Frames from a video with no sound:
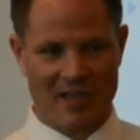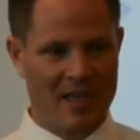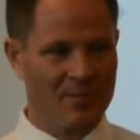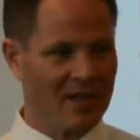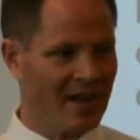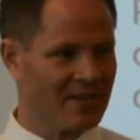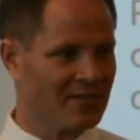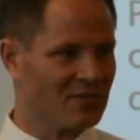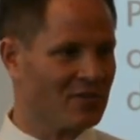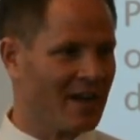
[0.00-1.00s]
KPI that
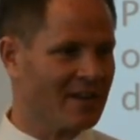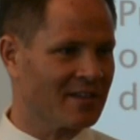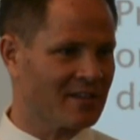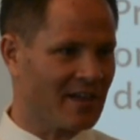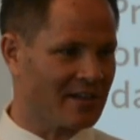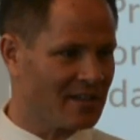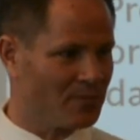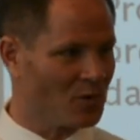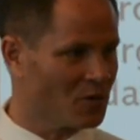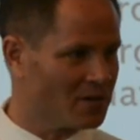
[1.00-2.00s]
they're tracking, the idea
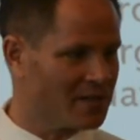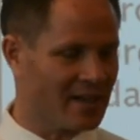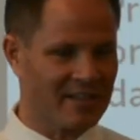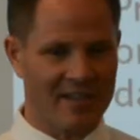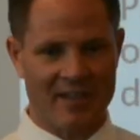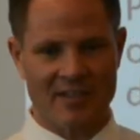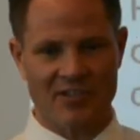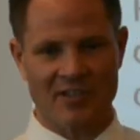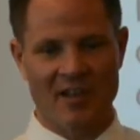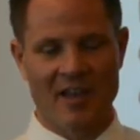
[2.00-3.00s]
board, the idea
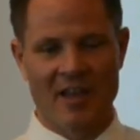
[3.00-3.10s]
engine,